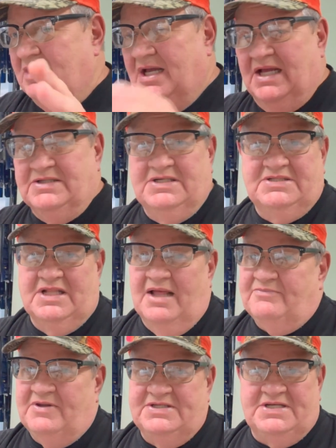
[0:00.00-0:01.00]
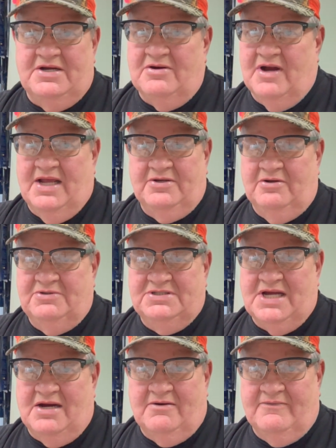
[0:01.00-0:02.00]
and just left us here. Had no
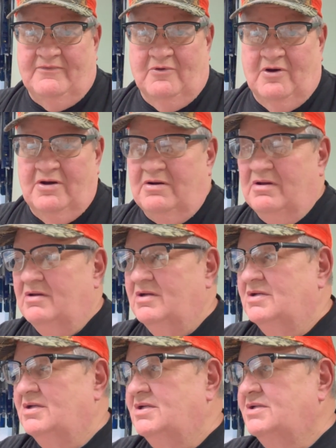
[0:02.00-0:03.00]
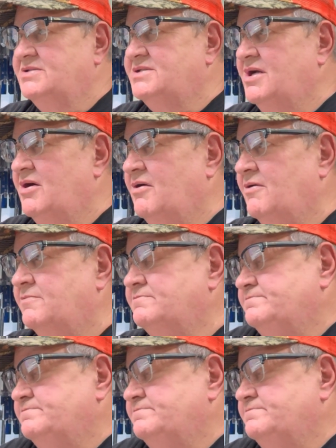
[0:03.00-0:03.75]
desire for it. So,